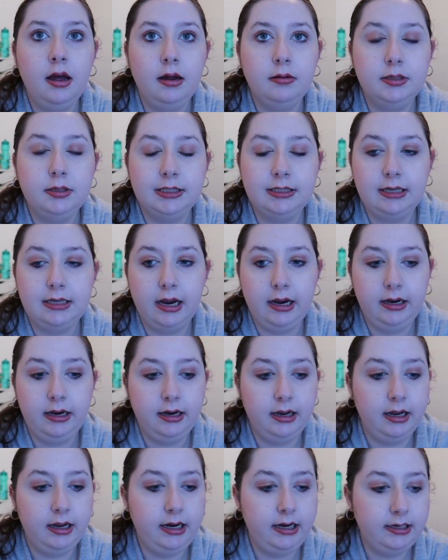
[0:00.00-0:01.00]
I'm just
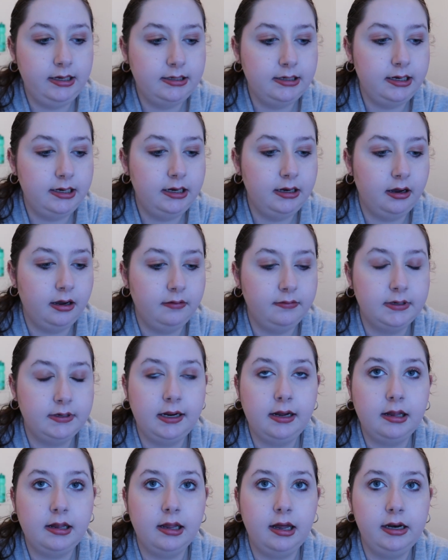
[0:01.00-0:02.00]
taking it easy. I've
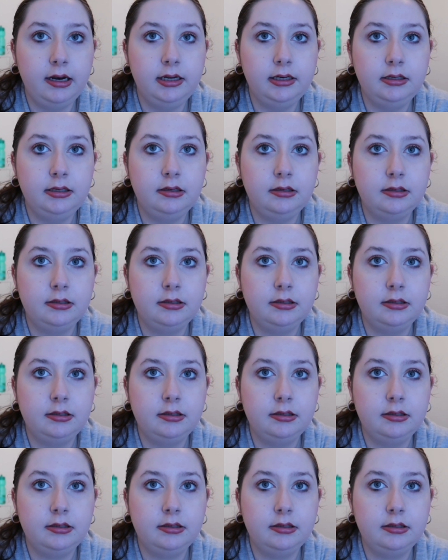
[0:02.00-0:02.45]
decluttered